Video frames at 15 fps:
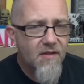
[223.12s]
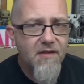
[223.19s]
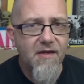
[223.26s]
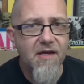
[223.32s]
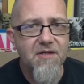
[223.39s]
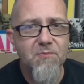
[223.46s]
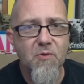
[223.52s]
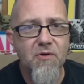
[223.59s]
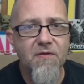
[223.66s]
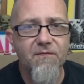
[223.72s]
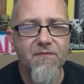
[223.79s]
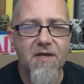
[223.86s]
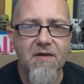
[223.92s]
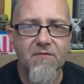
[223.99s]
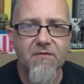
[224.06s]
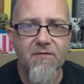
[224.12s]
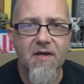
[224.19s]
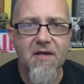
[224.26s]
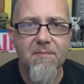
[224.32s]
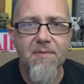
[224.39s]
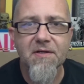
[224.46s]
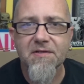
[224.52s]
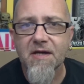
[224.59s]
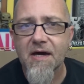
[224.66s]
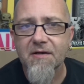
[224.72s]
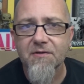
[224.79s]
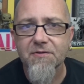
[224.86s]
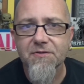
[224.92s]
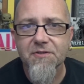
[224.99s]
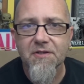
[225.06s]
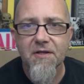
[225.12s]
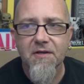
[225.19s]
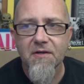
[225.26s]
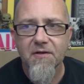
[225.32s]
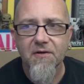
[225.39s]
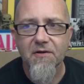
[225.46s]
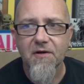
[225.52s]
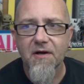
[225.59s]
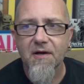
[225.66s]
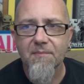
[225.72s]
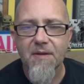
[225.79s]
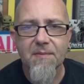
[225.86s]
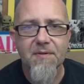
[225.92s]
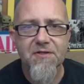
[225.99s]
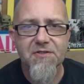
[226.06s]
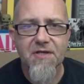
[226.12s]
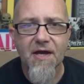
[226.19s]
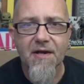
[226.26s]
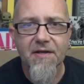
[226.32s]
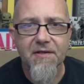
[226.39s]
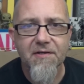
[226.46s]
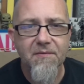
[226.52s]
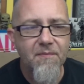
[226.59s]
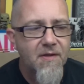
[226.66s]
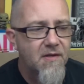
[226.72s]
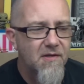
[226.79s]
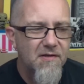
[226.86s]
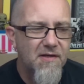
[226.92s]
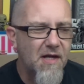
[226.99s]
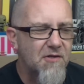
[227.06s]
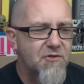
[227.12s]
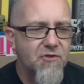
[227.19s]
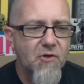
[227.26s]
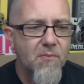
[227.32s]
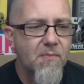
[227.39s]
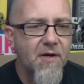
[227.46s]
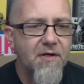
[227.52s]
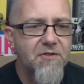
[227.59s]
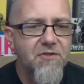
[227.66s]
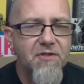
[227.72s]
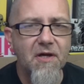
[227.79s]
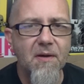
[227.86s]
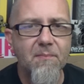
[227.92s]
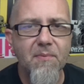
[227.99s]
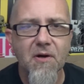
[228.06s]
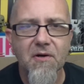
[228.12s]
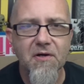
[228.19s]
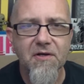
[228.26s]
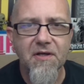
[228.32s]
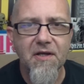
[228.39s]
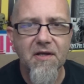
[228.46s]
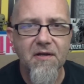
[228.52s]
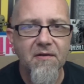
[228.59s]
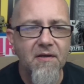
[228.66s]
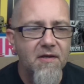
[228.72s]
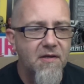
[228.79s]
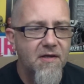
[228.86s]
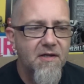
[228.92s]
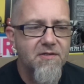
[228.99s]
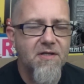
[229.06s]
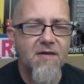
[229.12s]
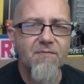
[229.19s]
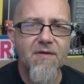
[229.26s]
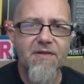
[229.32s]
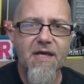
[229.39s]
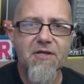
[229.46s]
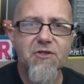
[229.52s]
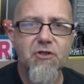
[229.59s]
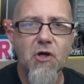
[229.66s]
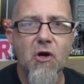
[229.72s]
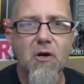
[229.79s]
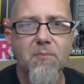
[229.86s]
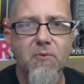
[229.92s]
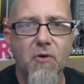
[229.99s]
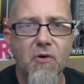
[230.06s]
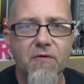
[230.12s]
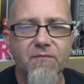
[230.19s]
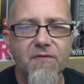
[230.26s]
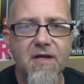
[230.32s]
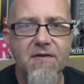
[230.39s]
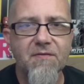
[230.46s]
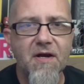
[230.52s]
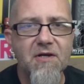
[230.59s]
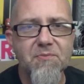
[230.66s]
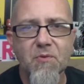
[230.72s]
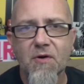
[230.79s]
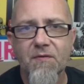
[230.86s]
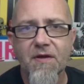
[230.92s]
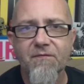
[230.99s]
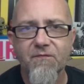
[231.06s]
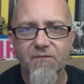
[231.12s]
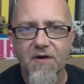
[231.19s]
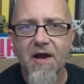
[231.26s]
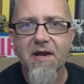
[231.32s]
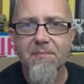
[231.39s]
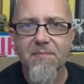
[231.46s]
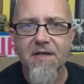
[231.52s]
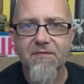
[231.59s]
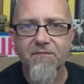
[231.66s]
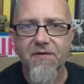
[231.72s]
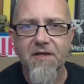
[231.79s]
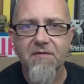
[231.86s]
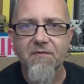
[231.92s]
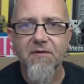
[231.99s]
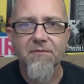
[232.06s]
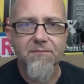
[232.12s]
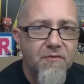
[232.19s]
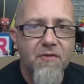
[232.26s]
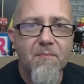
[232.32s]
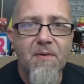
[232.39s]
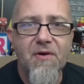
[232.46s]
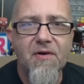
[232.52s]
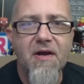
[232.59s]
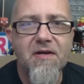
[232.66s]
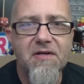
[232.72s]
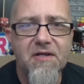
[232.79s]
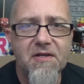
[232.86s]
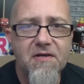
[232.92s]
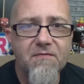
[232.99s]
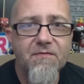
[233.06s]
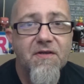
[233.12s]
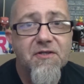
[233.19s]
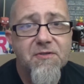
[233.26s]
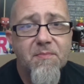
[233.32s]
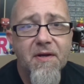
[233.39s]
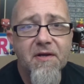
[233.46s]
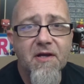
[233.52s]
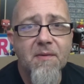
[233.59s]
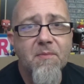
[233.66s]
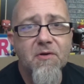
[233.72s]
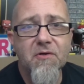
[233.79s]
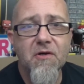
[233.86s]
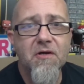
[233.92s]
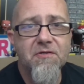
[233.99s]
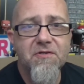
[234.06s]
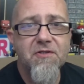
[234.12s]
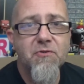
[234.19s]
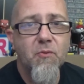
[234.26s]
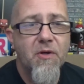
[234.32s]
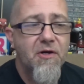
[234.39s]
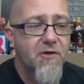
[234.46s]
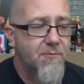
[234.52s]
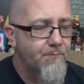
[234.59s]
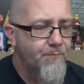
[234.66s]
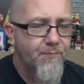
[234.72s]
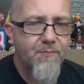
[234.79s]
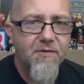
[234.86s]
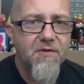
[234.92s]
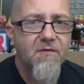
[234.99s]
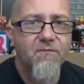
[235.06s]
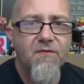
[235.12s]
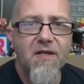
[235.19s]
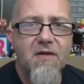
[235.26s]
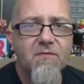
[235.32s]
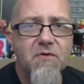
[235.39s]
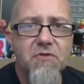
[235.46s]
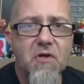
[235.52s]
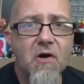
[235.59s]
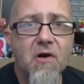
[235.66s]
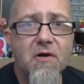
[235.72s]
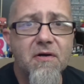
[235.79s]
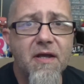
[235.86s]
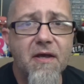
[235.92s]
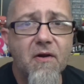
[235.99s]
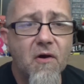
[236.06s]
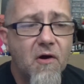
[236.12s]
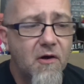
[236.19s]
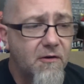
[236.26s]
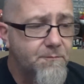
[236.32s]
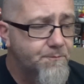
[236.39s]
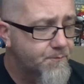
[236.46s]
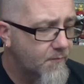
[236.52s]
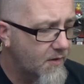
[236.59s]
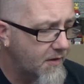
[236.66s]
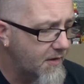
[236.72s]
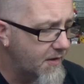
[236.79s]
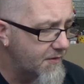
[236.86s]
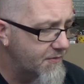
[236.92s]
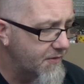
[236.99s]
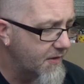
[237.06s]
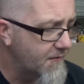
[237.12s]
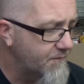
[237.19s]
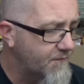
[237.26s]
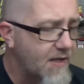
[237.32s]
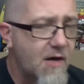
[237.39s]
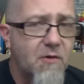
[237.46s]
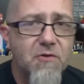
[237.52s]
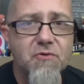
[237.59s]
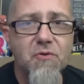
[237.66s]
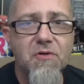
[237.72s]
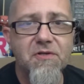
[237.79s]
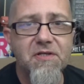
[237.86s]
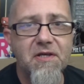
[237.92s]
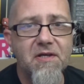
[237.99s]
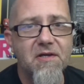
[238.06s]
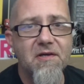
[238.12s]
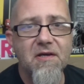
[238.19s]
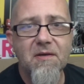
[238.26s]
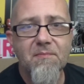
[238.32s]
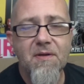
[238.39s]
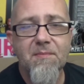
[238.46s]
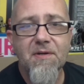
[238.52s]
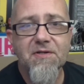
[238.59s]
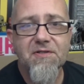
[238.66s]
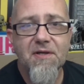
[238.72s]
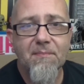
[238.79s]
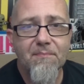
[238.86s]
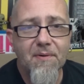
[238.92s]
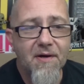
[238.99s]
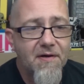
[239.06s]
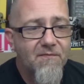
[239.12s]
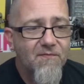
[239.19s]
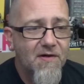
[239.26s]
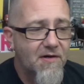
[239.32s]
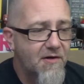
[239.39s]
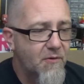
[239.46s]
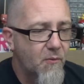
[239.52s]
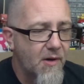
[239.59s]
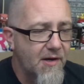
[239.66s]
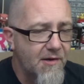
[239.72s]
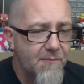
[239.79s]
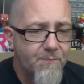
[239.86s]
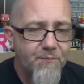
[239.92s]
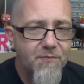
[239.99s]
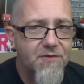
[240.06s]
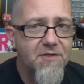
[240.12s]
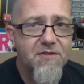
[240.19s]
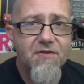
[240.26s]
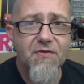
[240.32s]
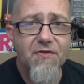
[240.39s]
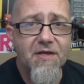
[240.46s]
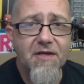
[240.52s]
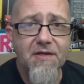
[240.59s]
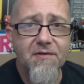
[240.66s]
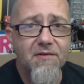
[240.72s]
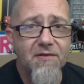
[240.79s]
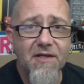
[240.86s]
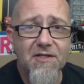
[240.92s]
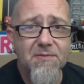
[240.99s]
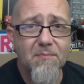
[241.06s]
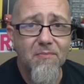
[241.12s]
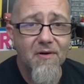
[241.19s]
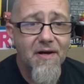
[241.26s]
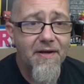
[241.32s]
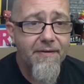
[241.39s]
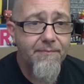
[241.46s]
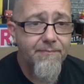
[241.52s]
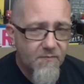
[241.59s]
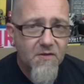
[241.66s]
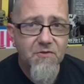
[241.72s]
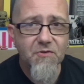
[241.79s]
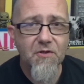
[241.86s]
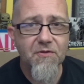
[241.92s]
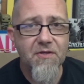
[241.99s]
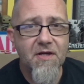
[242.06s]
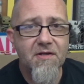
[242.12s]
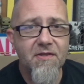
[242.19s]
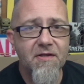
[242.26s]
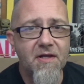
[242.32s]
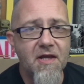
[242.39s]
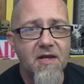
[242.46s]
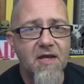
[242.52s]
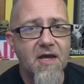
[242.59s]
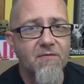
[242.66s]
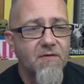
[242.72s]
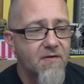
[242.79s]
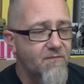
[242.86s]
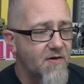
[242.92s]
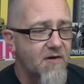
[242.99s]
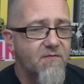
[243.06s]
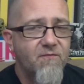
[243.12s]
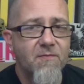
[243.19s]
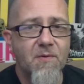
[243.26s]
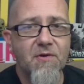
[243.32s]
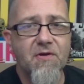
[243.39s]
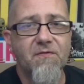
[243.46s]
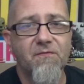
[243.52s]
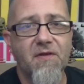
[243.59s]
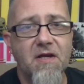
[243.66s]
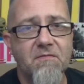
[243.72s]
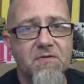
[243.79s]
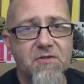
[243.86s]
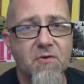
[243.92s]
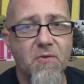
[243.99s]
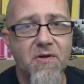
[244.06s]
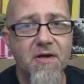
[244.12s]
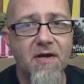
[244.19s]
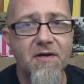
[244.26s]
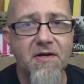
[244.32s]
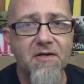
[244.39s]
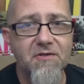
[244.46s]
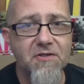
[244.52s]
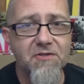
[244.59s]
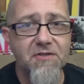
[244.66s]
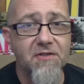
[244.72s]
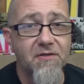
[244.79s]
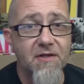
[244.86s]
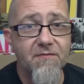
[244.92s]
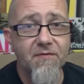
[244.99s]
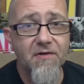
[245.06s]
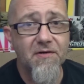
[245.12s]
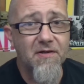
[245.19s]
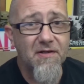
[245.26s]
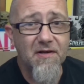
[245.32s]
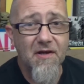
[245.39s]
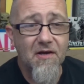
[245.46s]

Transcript: it has more of the flavor of like a McDonald's or uh, maybe Sonic. Not so much uh, Burger King. It doesn't have like that char broiled flavor. It has more like fried meat flavor. The mere idea of this might come across as weird, but the flavors aren't at all. Uh, the flour tortilla, it mimics a bun very well, just thin, less bread. So at the end of the day, you have like very familiar flavors going on here, just delivered in an